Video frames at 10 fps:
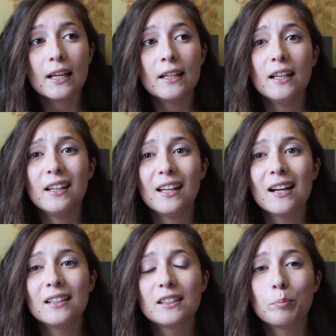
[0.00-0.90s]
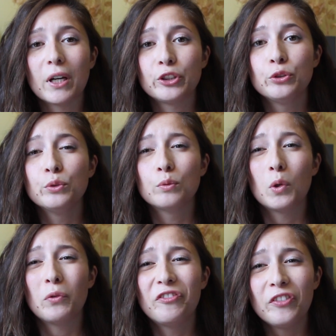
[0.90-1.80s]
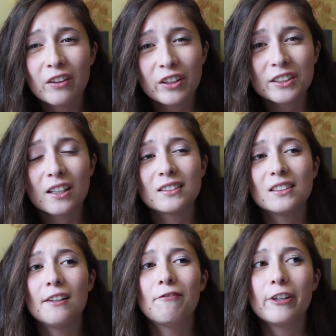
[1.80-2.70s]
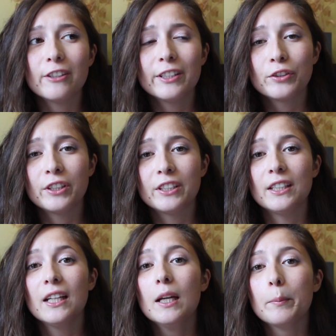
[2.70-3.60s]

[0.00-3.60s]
and in the end my shoes were very dusty and very dirty.